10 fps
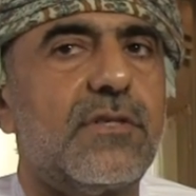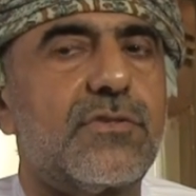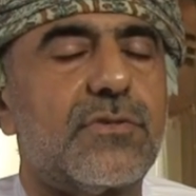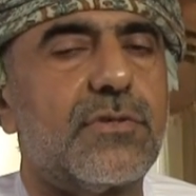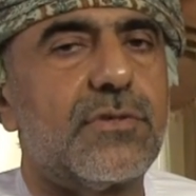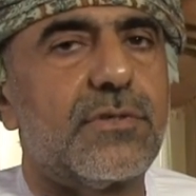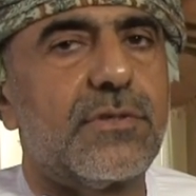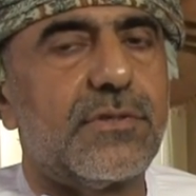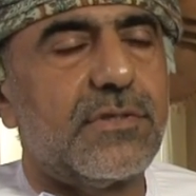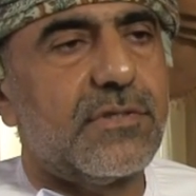So
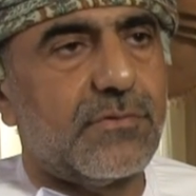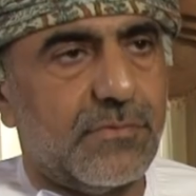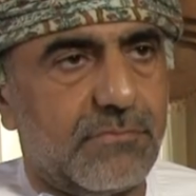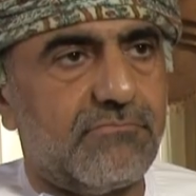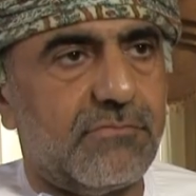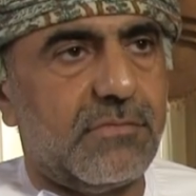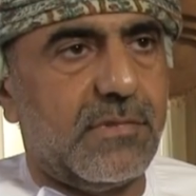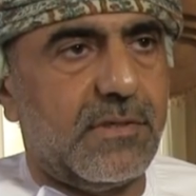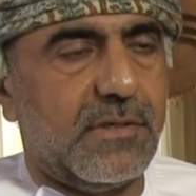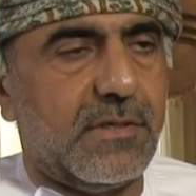this is
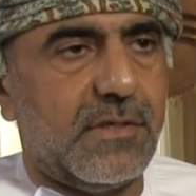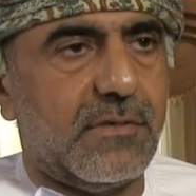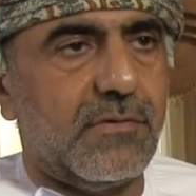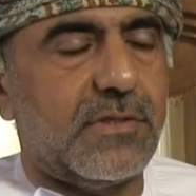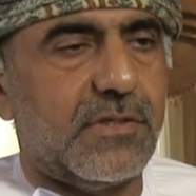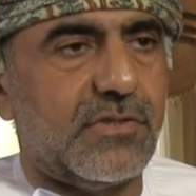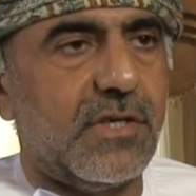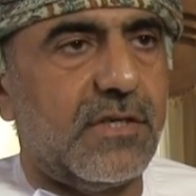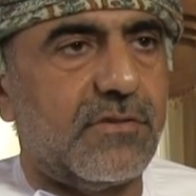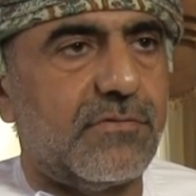uh, quite a
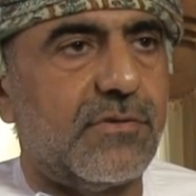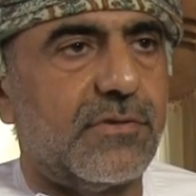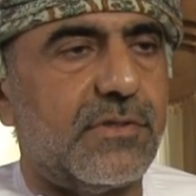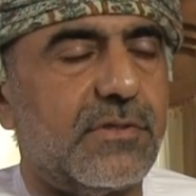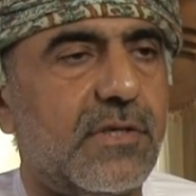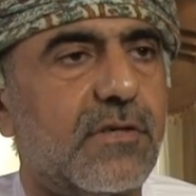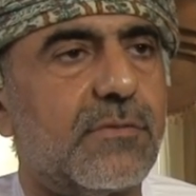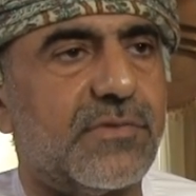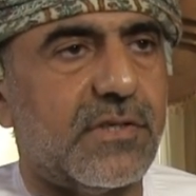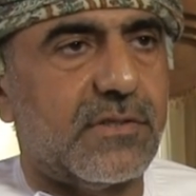challenge for the
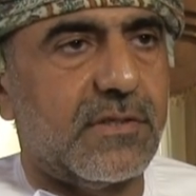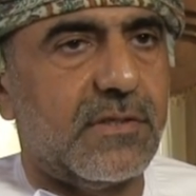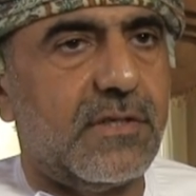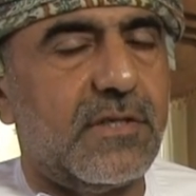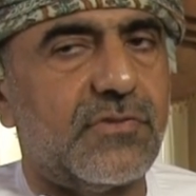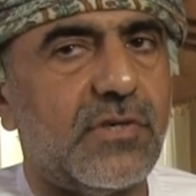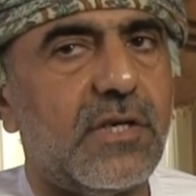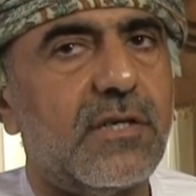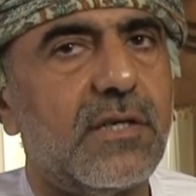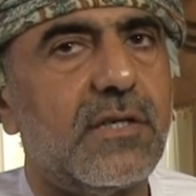telecom sector.
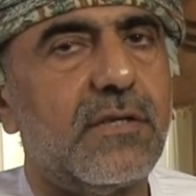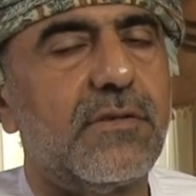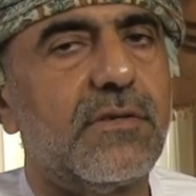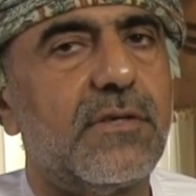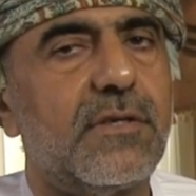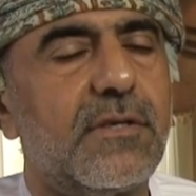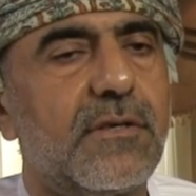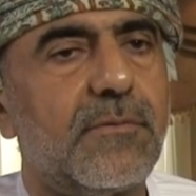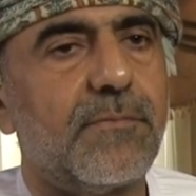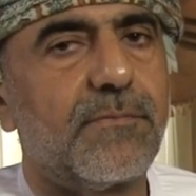Secondly,
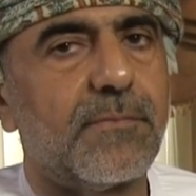the